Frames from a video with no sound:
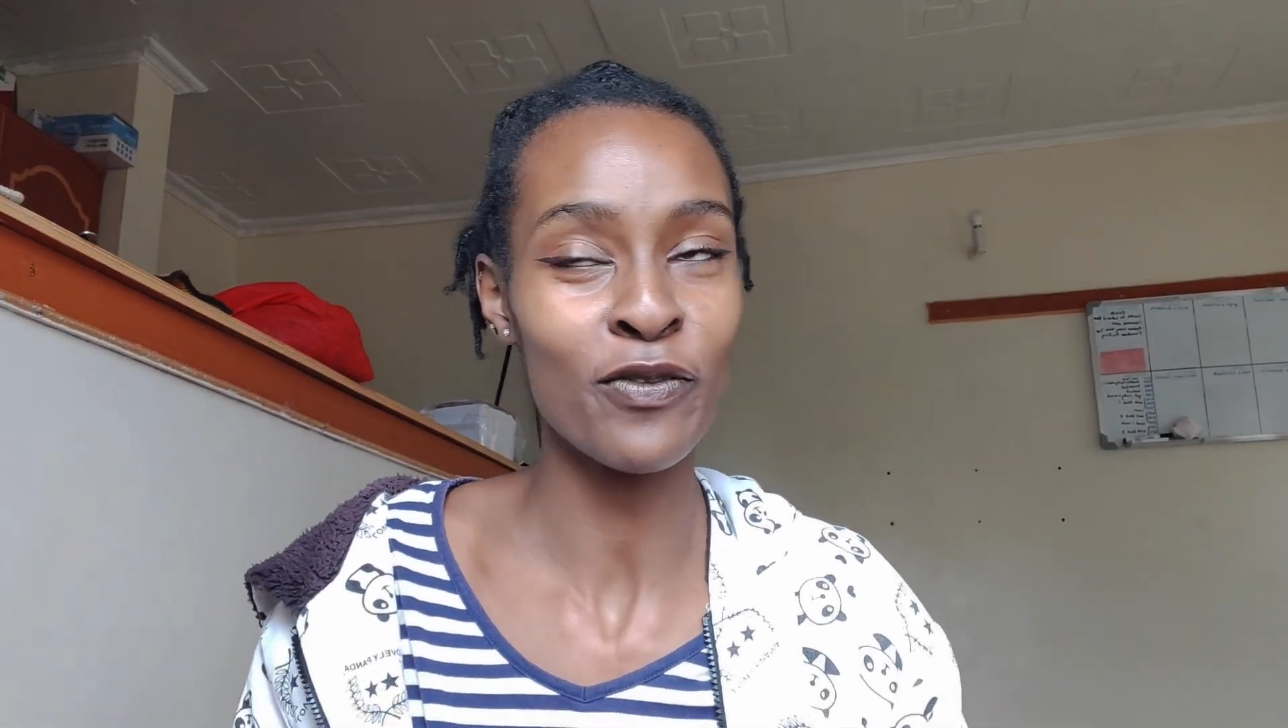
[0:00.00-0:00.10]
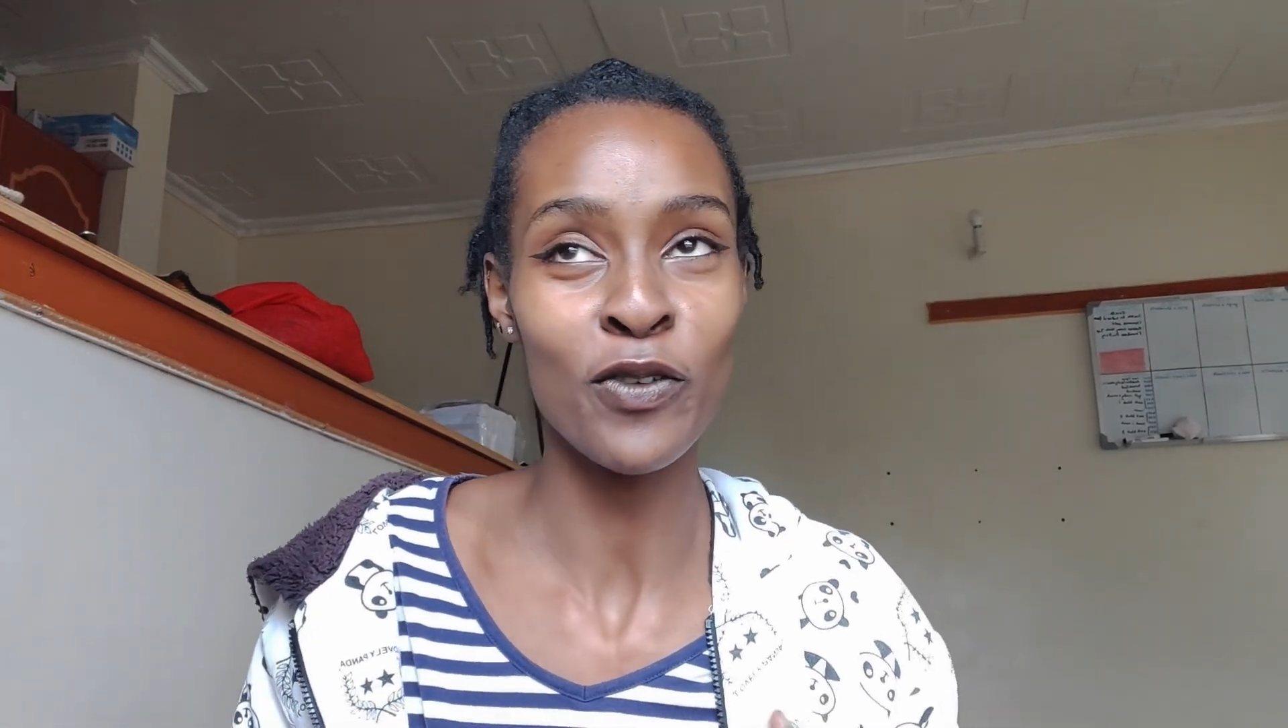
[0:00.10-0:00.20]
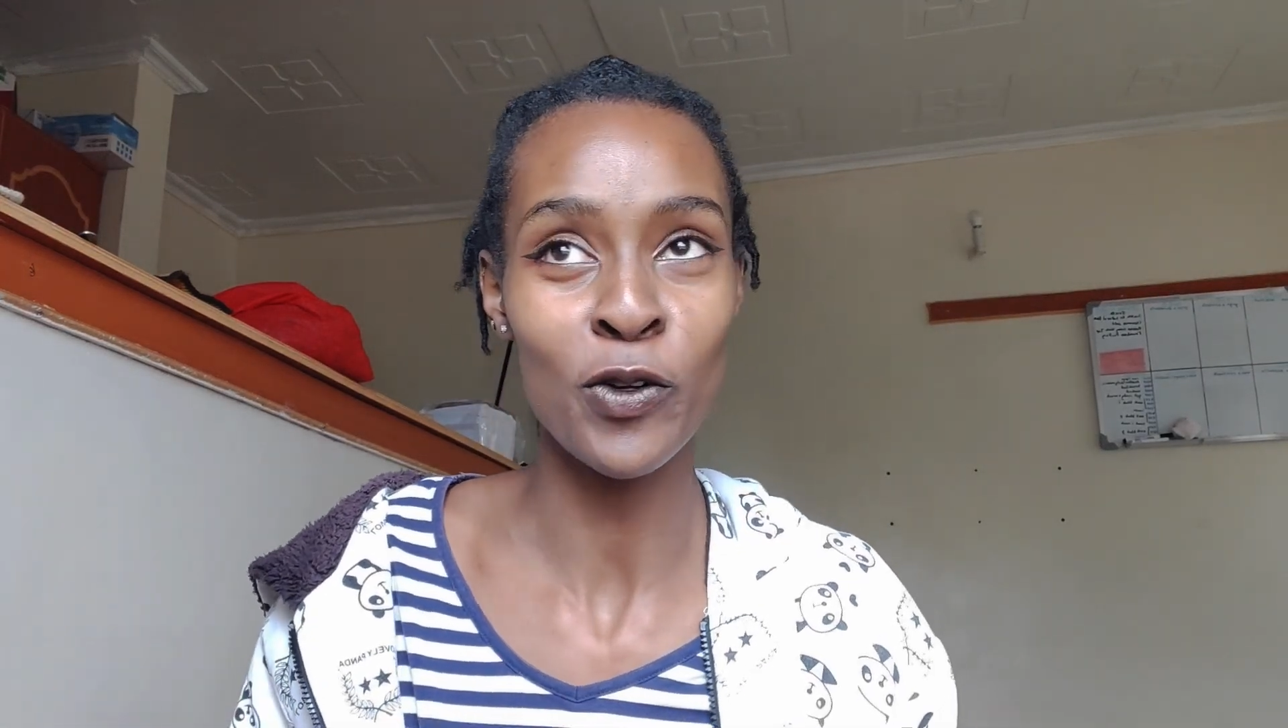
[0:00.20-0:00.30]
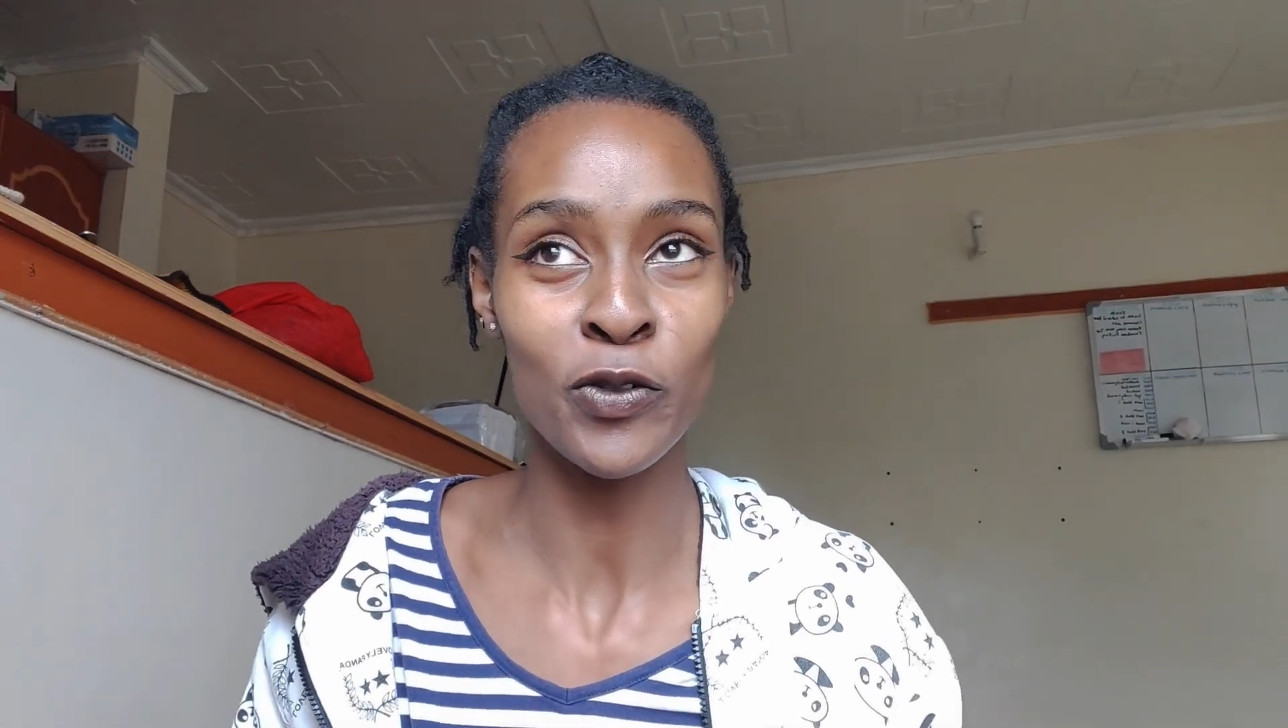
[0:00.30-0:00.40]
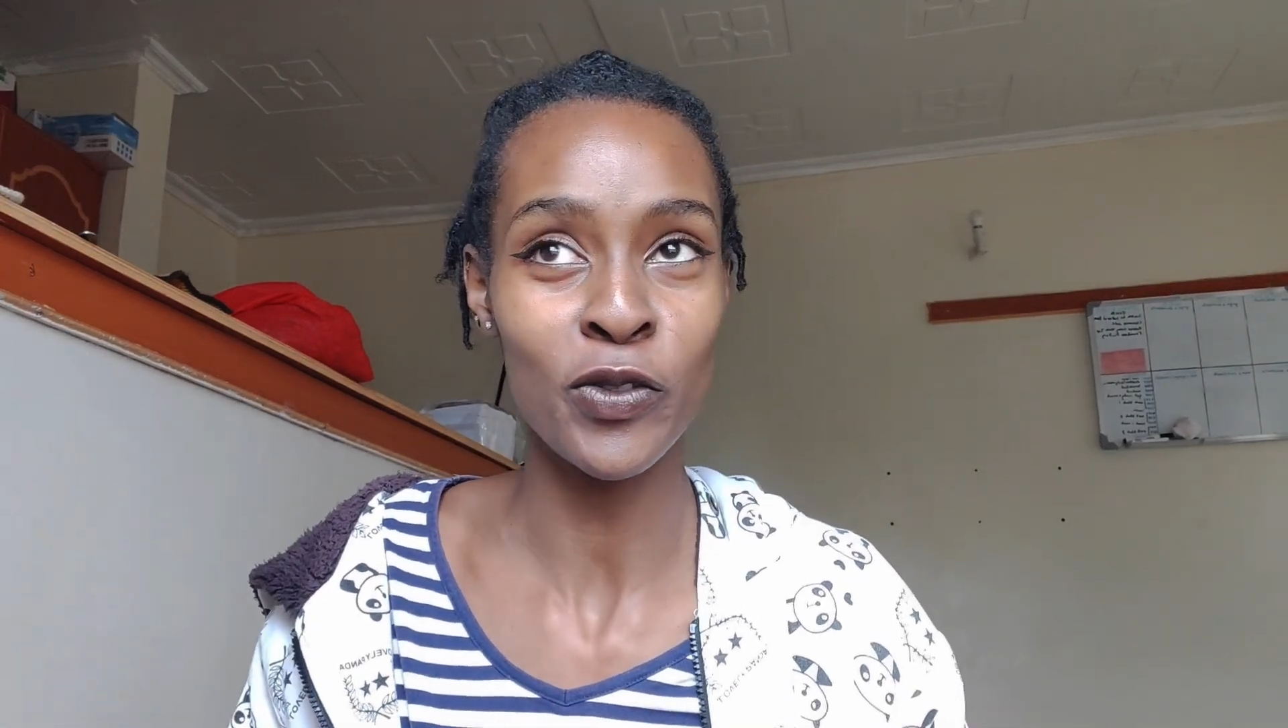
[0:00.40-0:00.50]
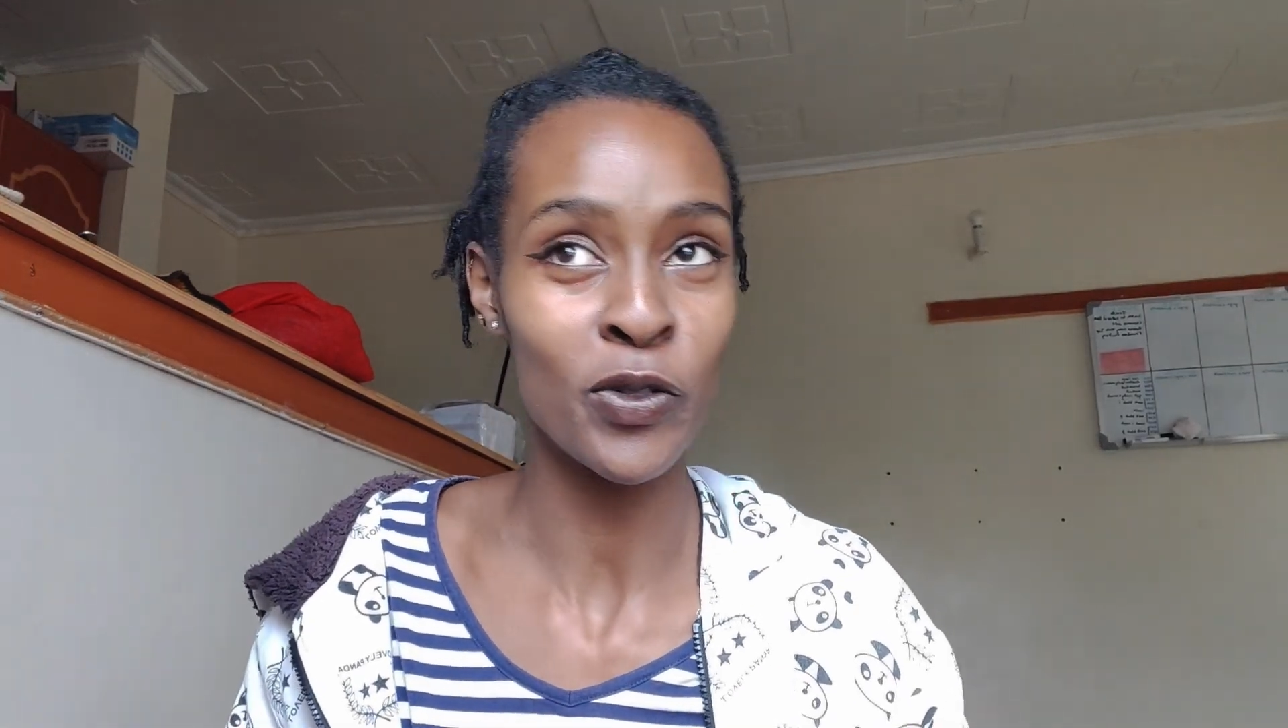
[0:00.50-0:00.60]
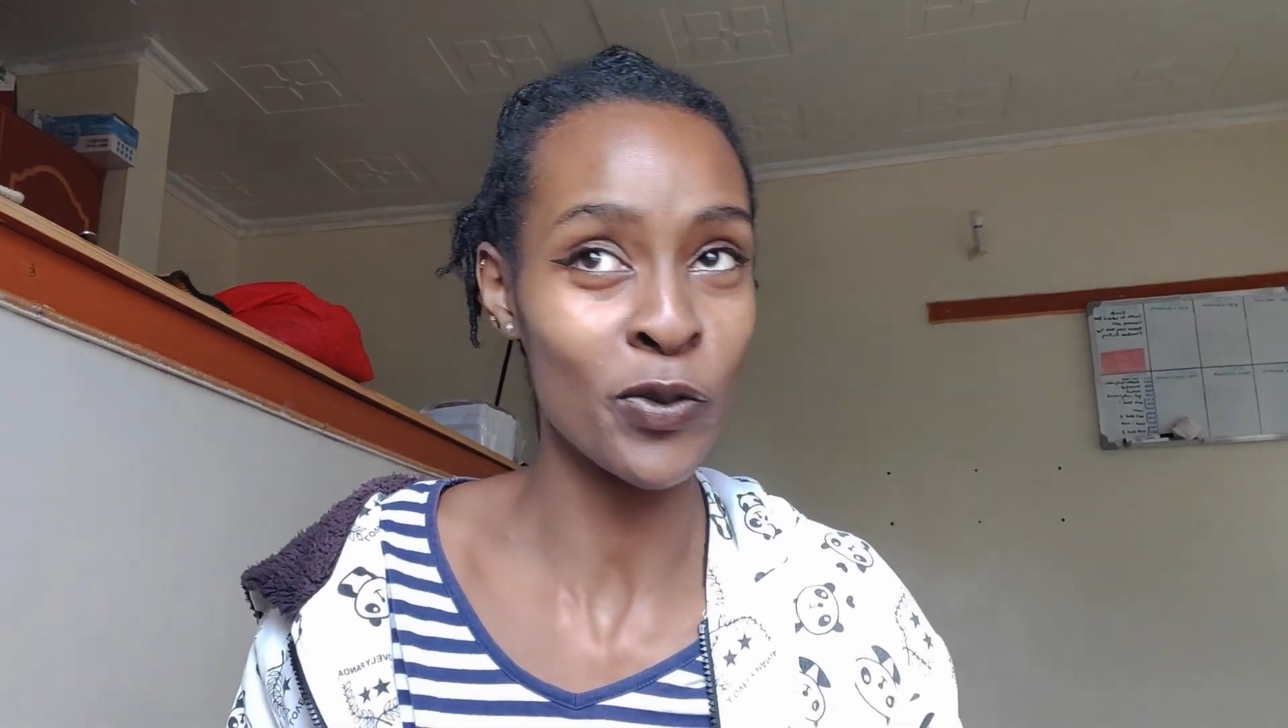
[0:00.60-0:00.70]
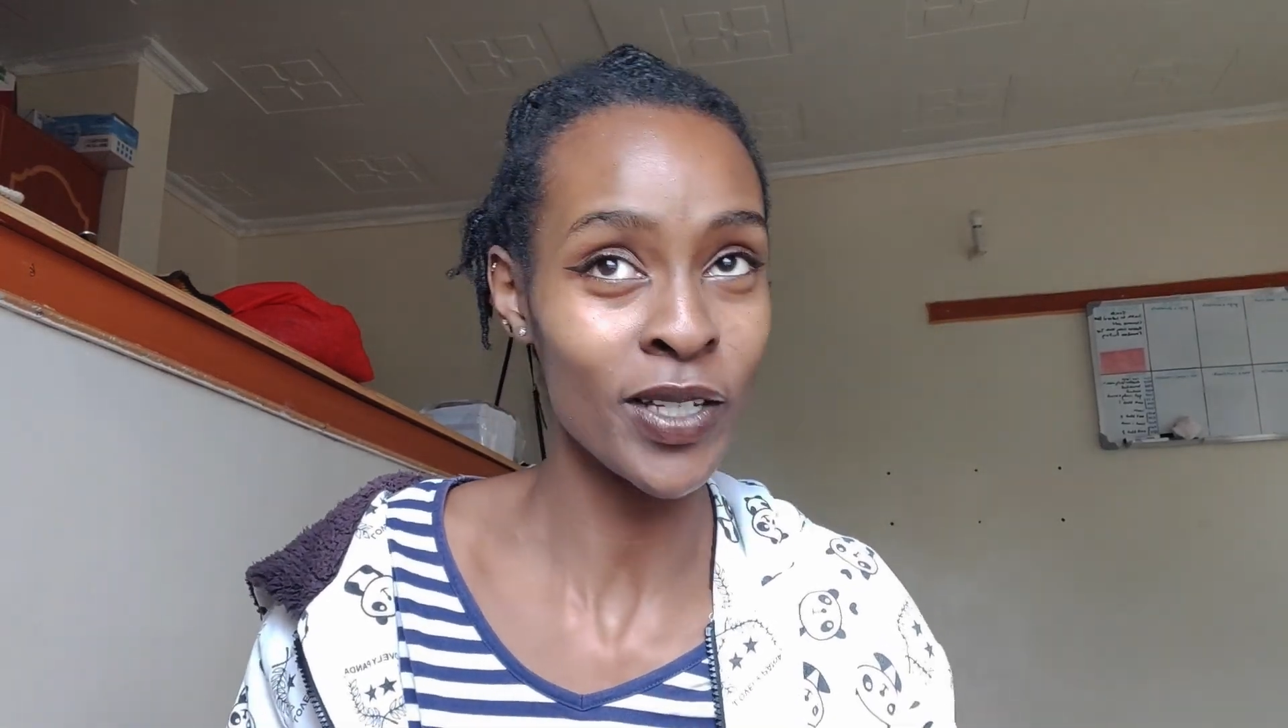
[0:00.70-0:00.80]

followed through